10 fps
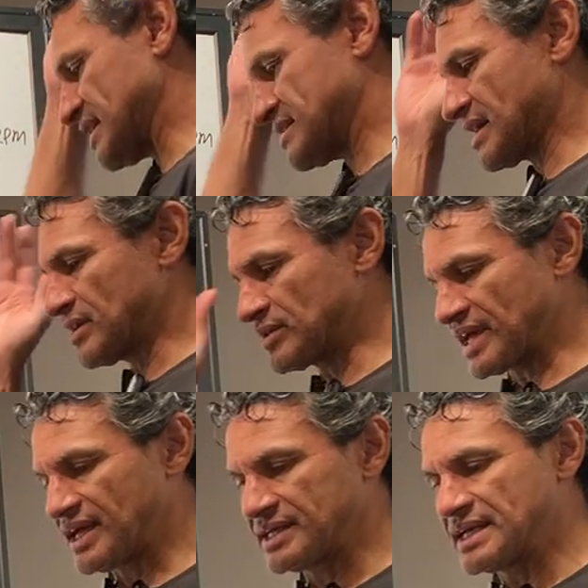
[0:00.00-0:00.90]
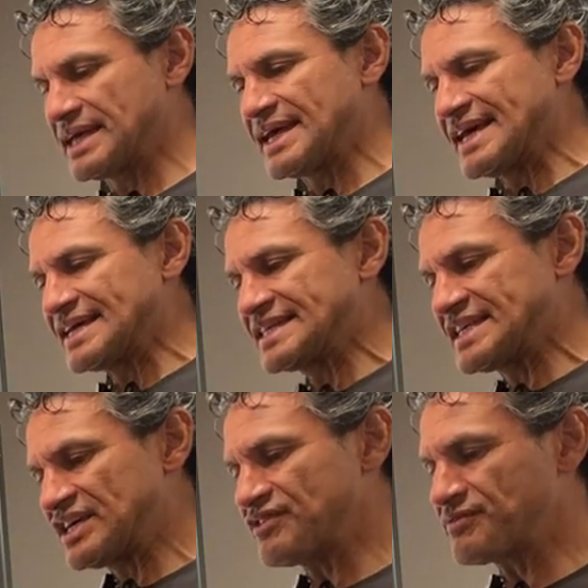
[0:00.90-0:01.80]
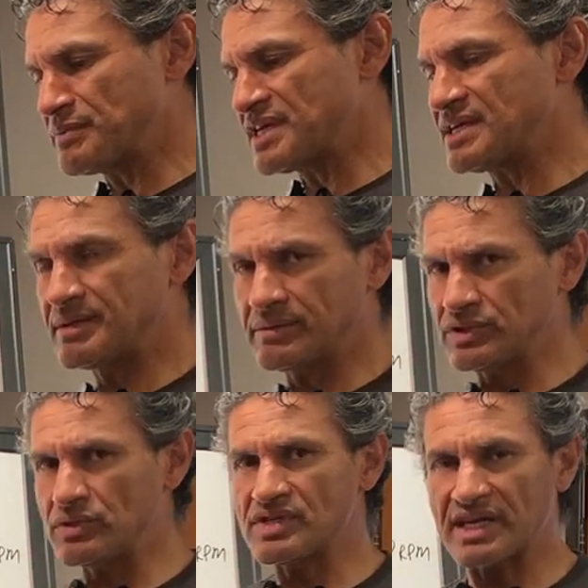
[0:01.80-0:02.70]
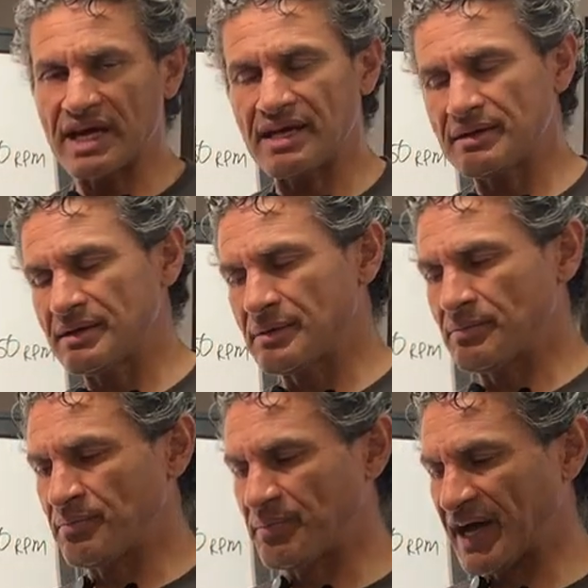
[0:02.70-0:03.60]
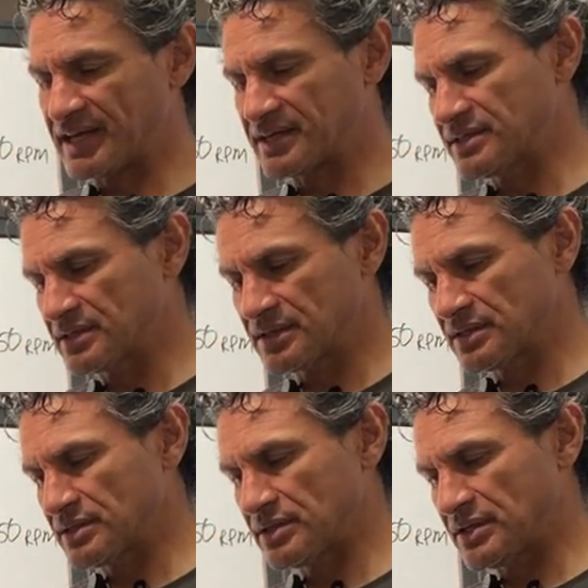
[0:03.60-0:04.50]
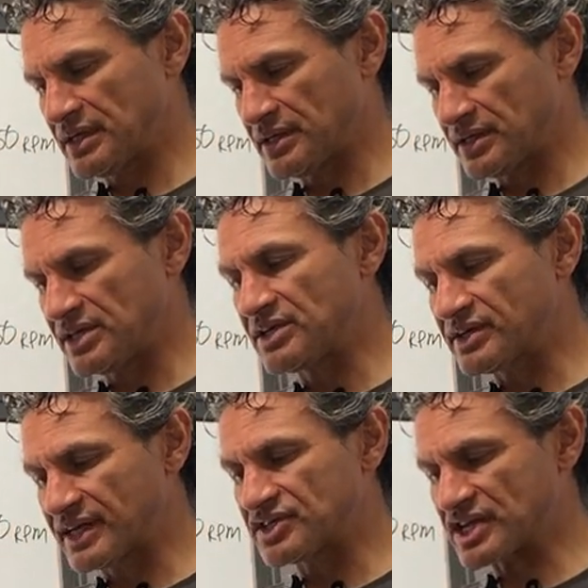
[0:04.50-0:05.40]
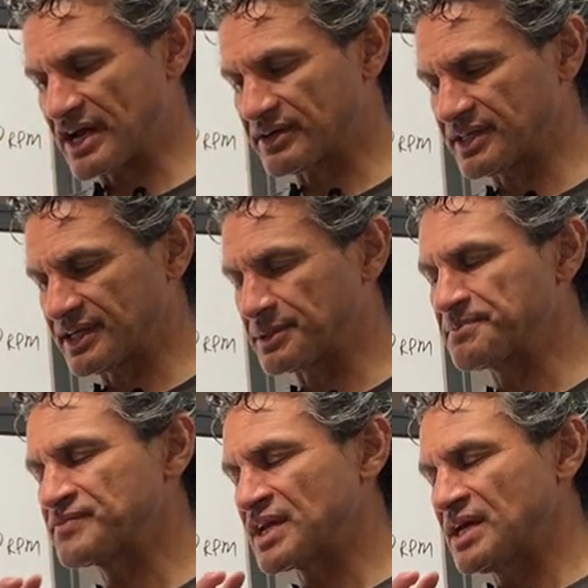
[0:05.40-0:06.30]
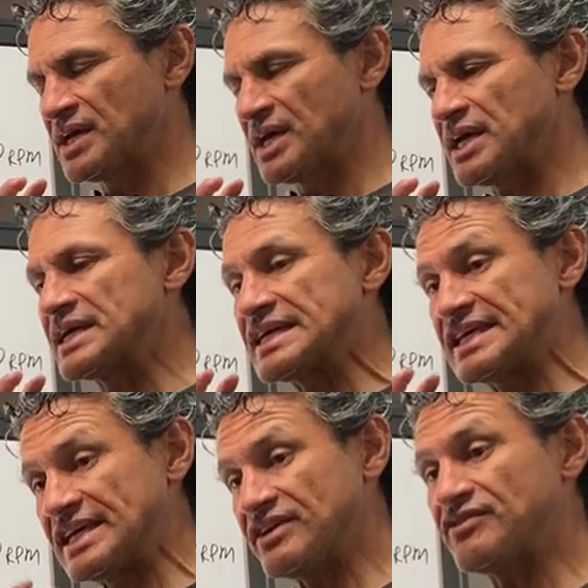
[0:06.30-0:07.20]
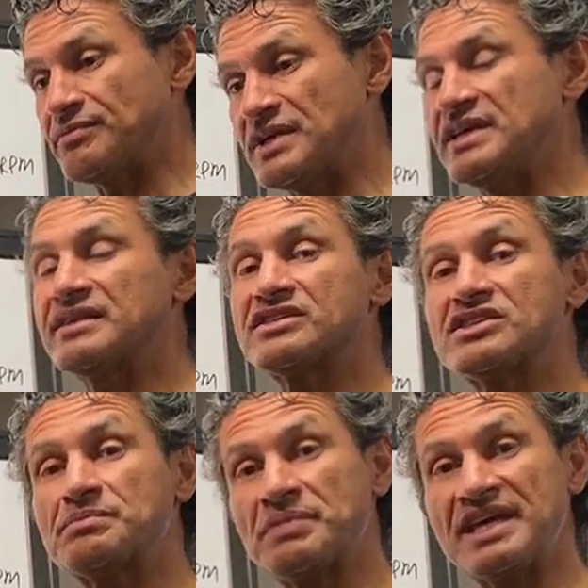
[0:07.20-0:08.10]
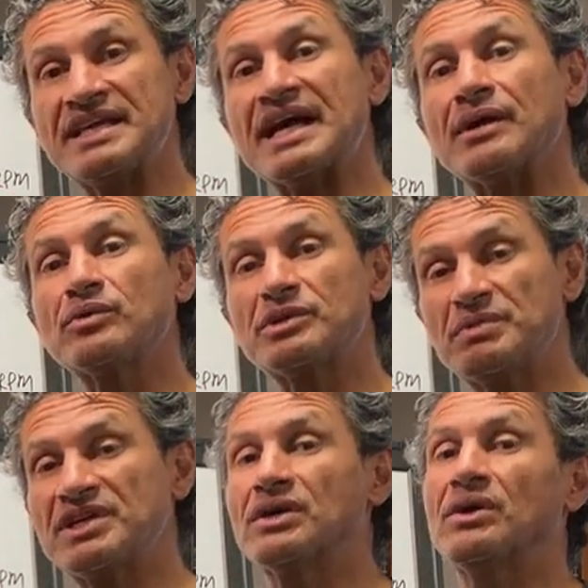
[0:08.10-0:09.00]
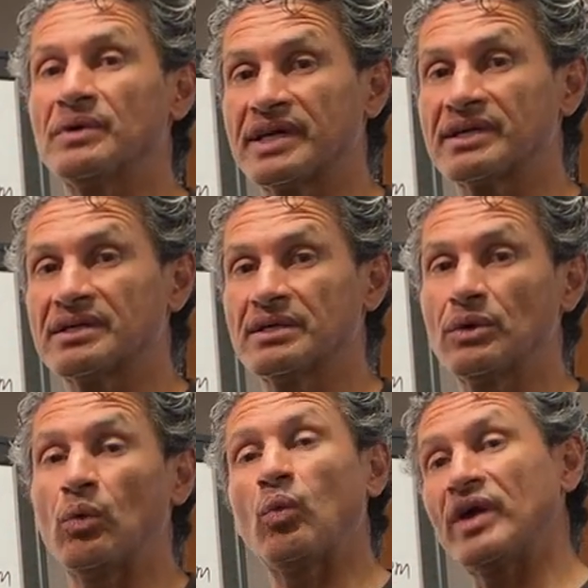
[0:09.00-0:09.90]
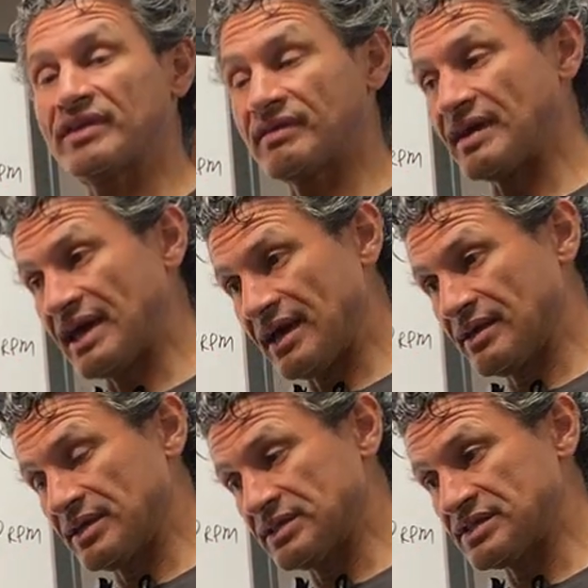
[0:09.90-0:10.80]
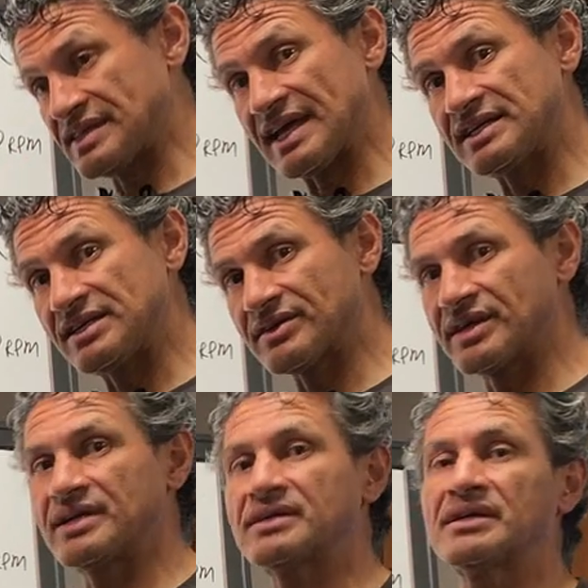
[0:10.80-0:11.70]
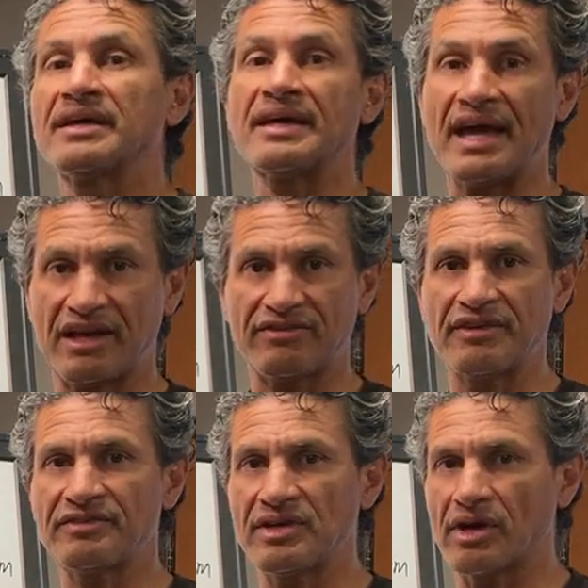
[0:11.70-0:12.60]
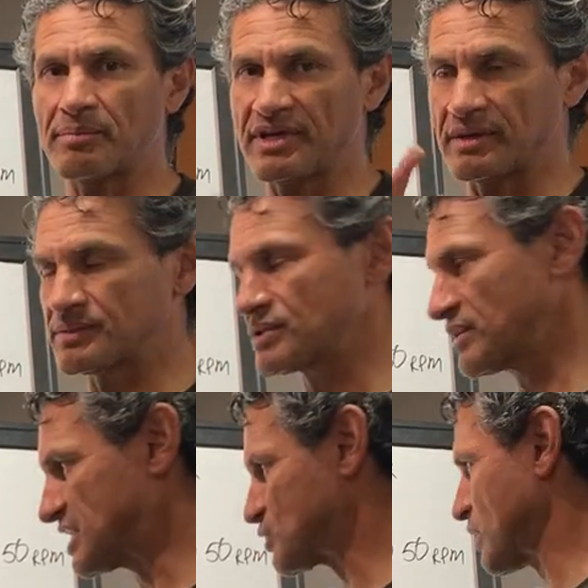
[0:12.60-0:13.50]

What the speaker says: said, okay, give me, using a bike gear inch calculator, give me the speed I would be going with said gearing at 50 RPM. So that's where